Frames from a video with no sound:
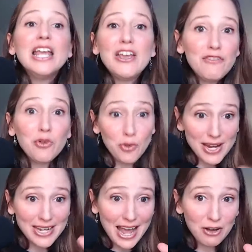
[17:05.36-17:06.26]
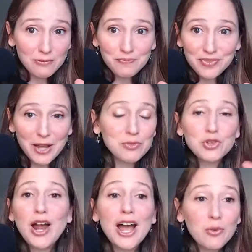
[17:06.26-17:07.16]
If you right now, I'm
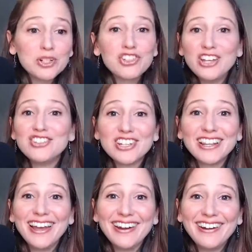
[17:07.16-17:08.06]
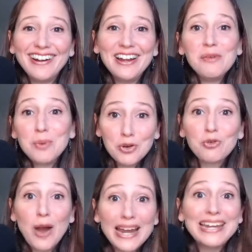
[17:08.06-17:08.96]
sure I will change it later, but
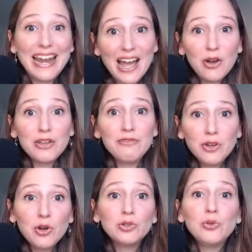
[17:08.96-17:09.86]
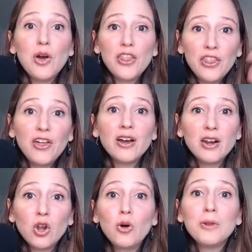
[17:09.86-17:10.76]
right now, if you go to
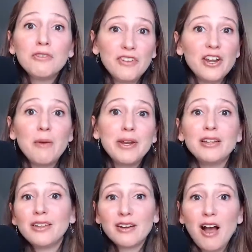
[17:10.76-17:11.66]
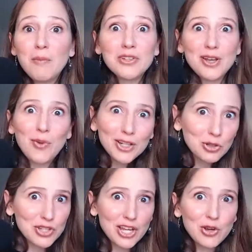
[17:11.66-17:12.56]
theglobalphenomenon.com, because I wanted to
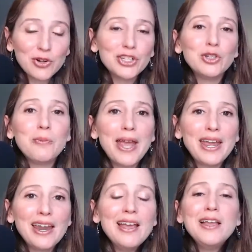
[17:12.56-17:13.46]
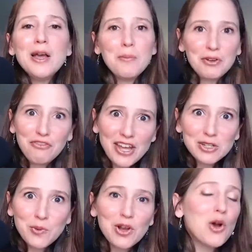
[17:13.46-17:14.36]
secure the domain, but
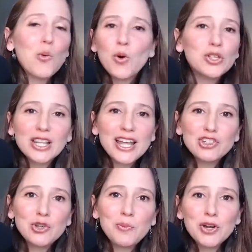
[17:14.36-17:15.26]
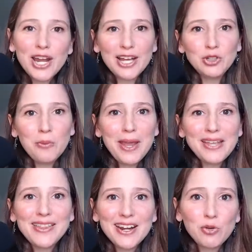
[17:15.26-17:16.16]
Facebook won't let you put a
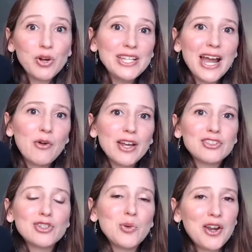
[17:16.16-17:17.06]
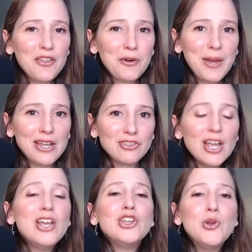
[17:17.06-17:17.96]
domain that redirects to another
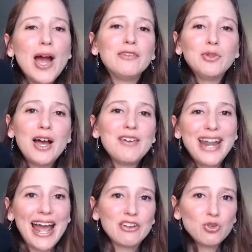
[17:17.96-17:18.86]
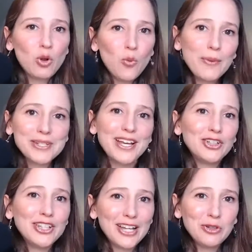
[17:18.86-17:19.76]
page. You have to have an actual website
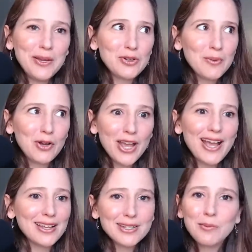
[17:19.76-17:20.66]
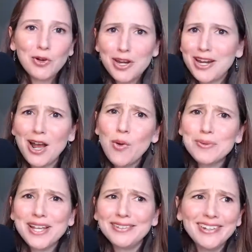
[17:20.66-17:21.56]
on that domain. So I'm like, okay, I guess I'm creating a
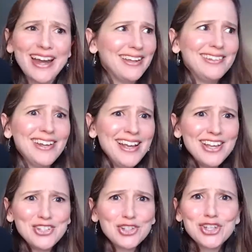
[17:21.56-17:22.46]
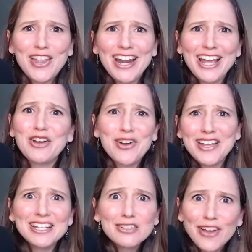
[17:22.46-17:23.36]
website tonight just so that I can
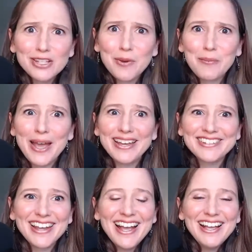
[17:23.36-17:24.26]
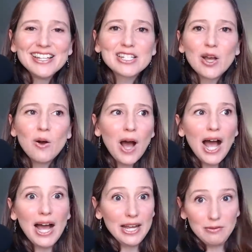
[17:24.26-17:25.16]
create this Facebook page. So
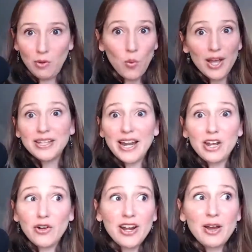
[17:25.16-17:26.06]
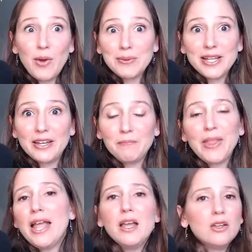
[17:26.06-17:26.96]
I went and I created a website.
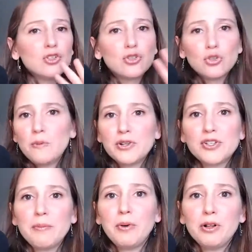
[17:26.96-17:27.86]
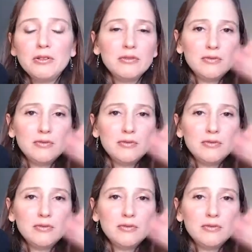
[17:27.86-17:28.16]
Super simple.